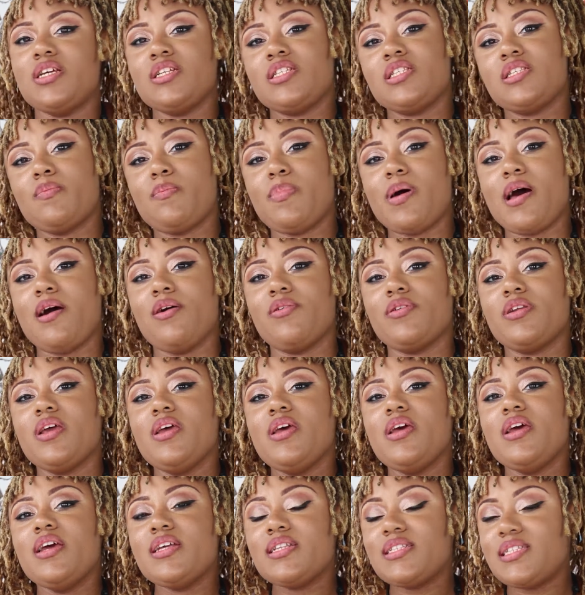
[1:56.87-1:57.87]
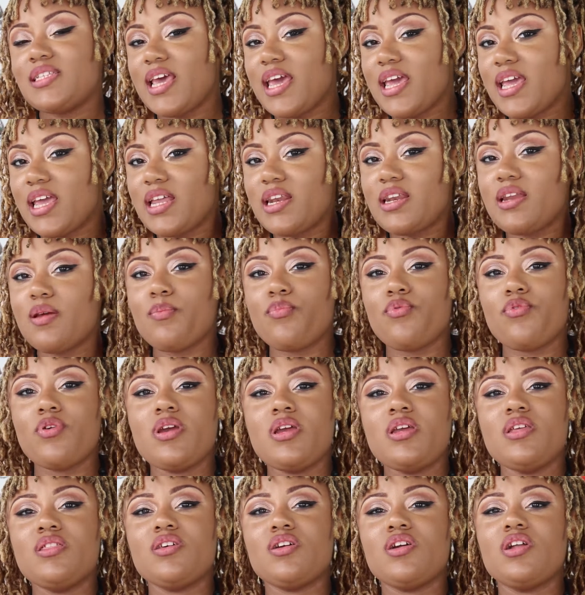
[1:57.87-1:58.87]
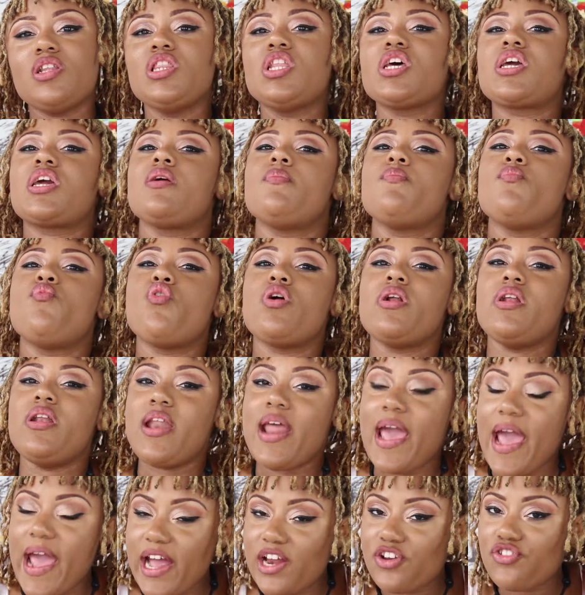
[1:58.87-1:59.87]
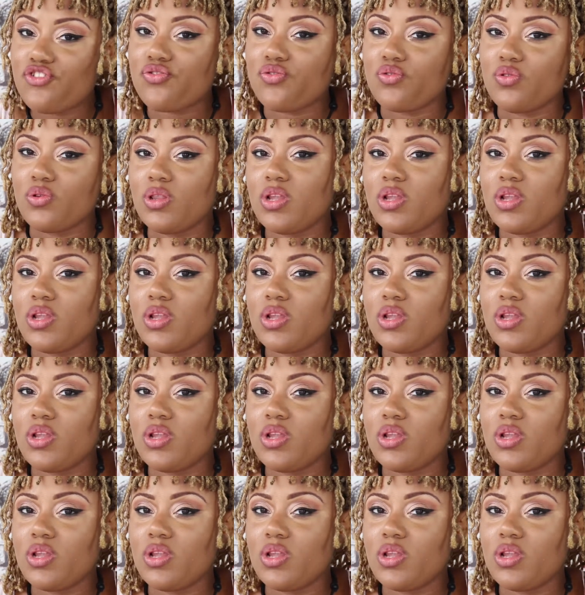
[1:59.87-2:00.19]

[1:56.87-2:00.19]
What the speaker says: It's about taking the breather, looking more natural,